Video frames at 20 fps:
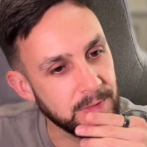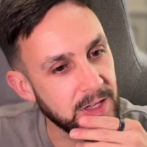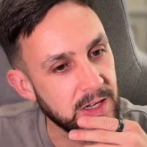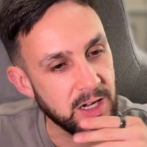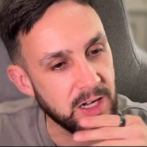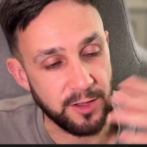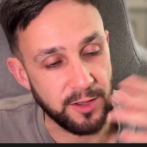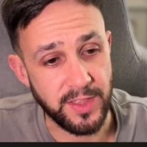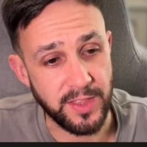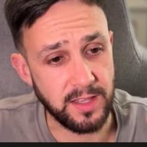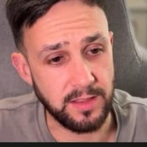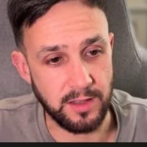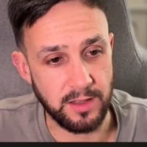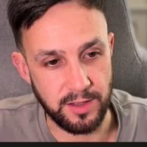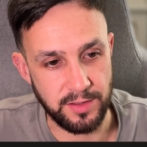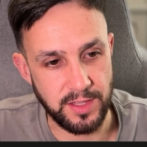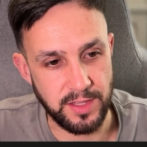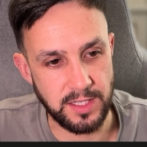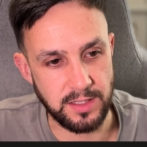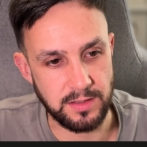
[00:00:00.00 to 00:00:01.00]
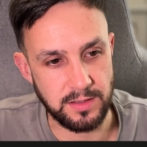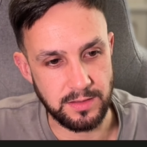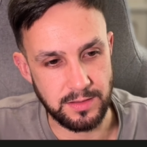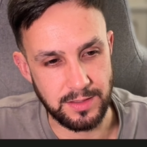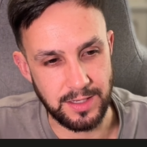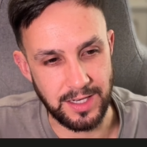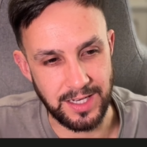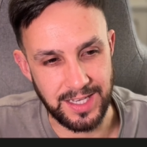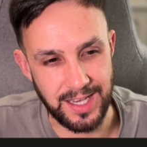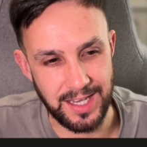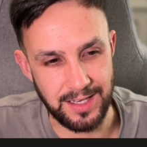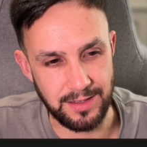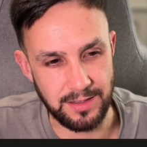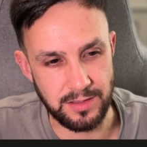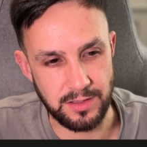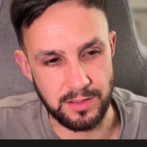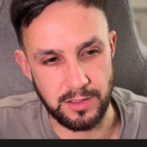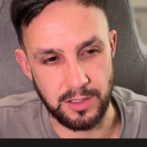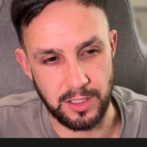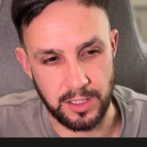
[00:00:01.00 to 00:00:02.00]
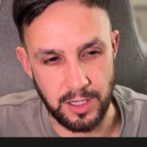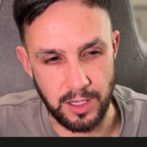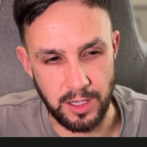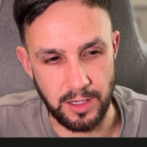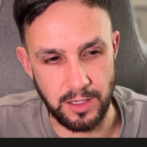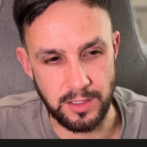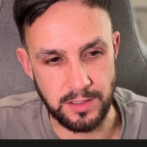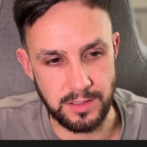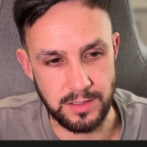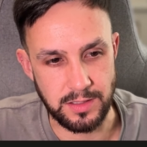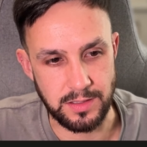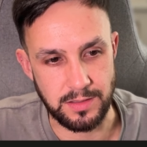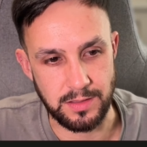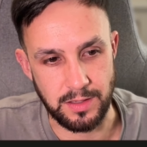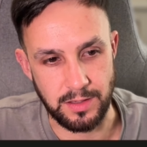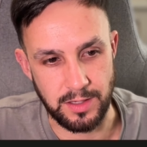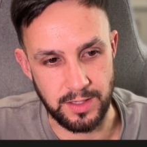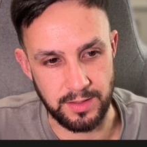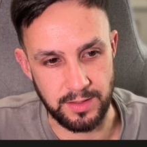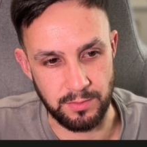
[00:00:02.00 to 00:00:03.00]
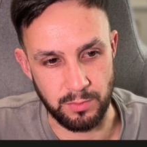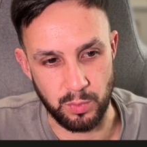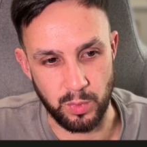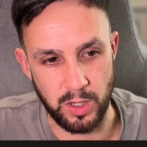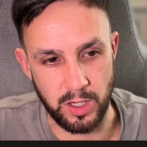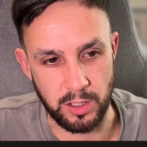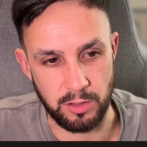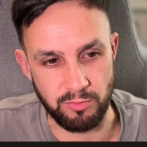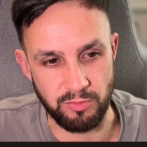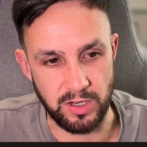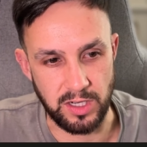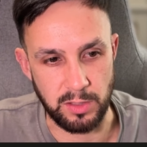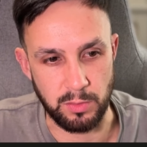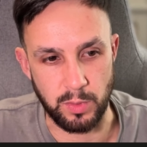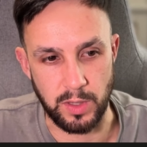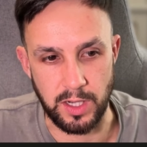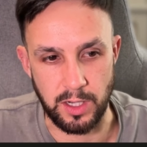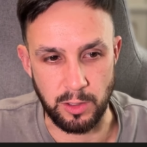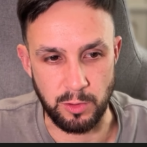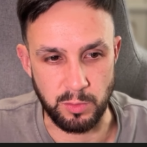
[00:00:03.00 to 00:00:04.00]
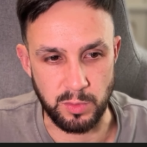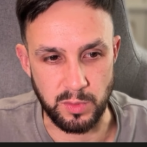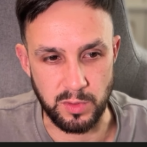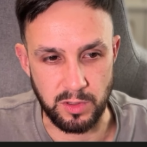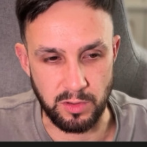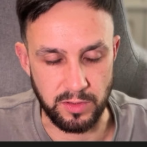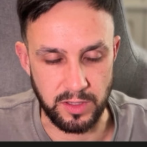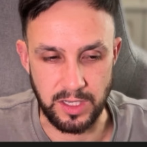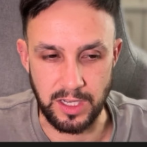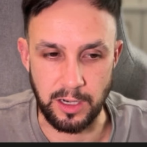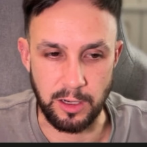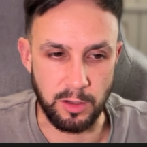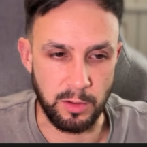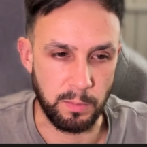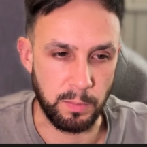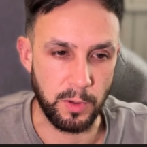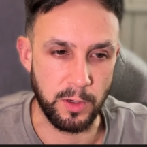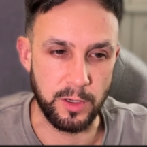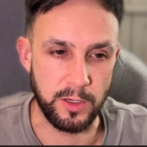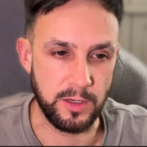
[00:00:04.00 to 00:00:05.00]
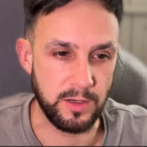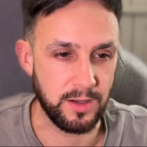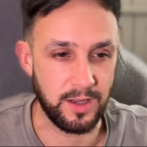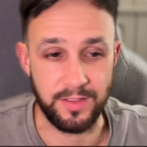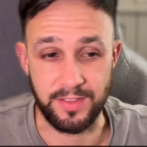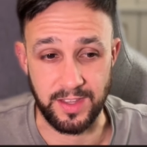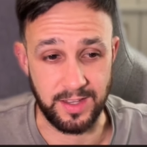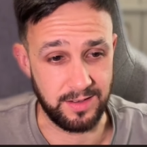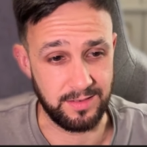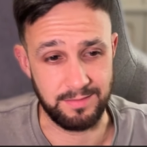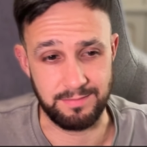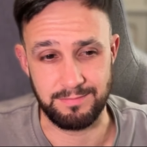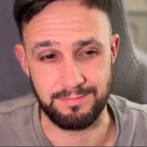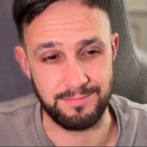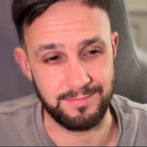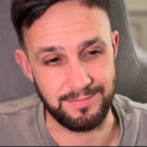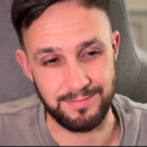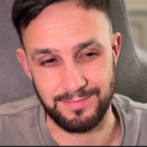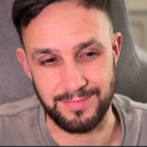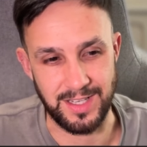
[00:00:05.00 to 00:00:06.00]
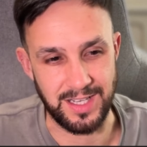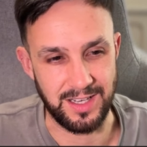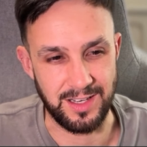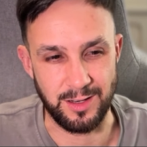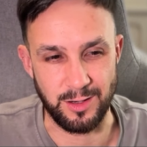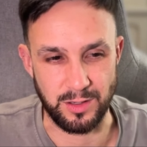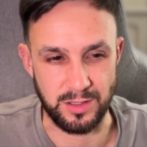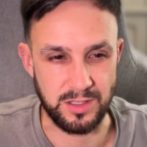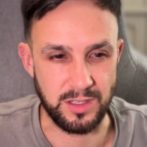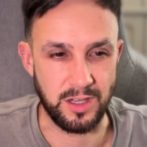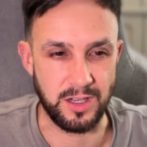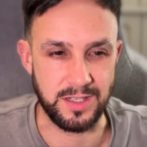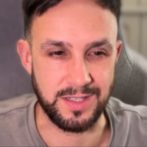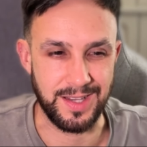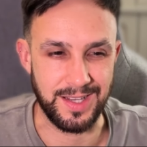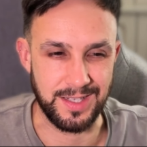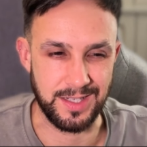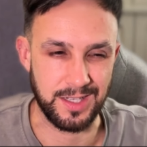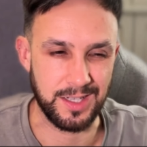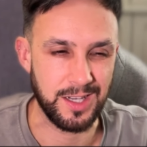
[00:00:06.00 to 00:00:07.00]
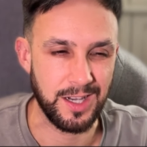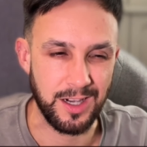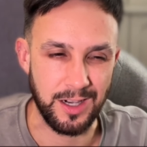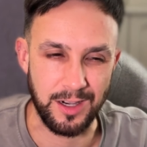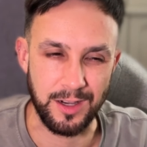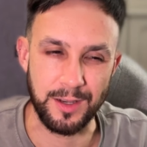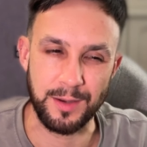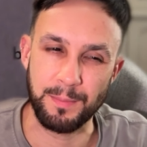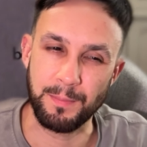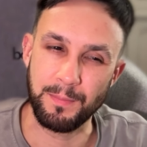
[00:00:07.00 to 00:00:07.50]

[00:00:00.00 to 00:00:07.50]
I think, again, the colours work really well. We've got the yellow and blue. I think it looks nice as a card.